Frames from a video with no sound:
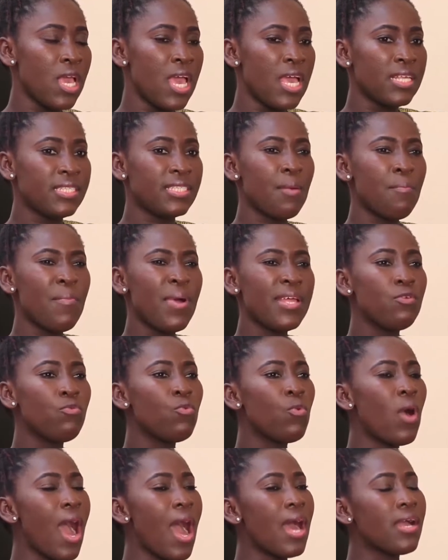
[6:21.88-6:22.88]
Somebody
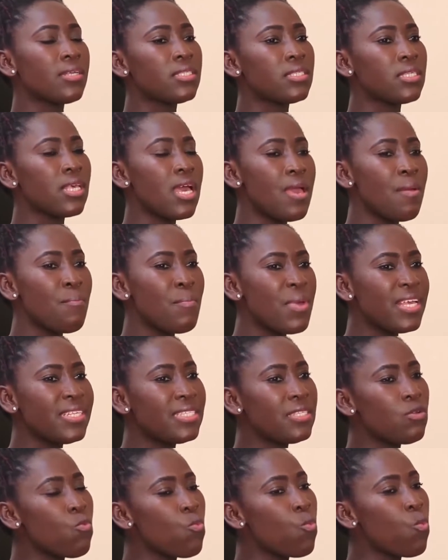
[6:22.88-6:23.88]
will ask,
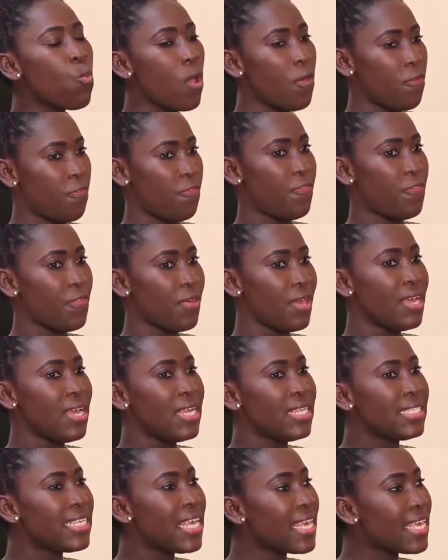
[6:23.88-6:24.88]
is it worth
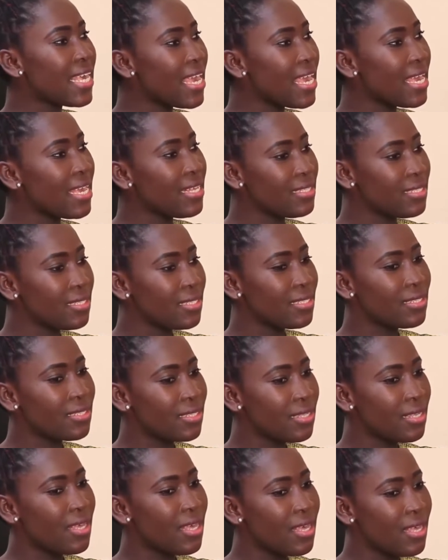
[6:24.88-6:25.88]
taking
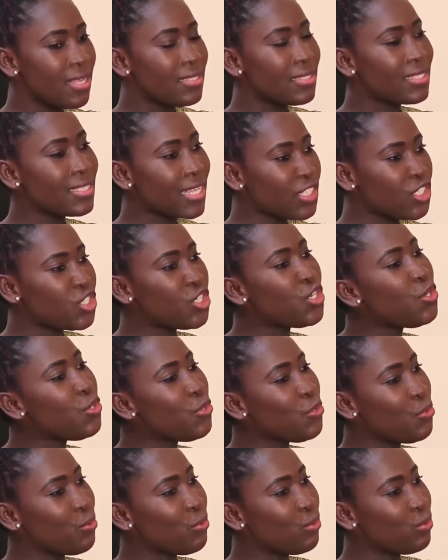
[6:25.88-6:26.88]
such
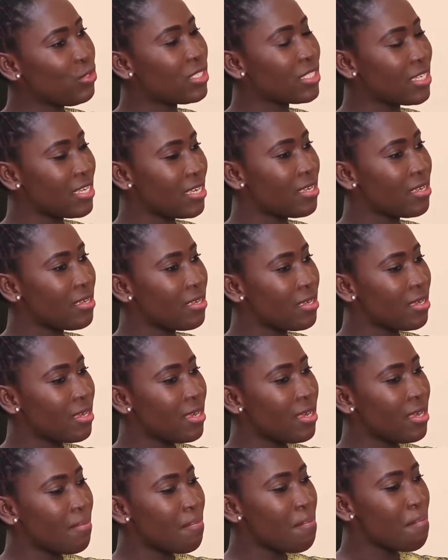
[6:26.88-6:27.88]
huge
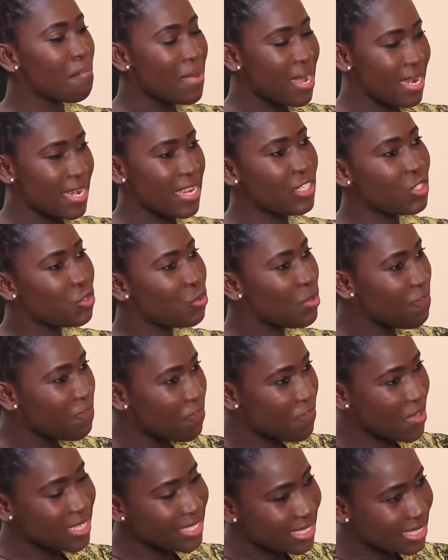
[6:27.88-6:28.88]
money to
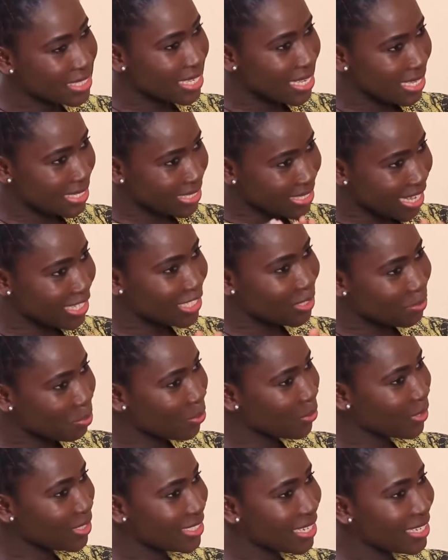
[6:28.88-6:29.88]
invest in such a
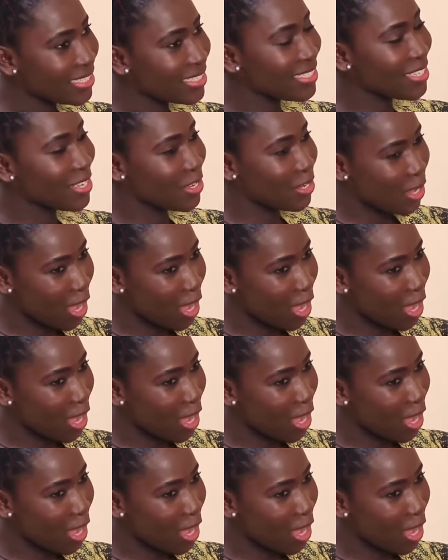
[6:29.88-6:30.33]
project?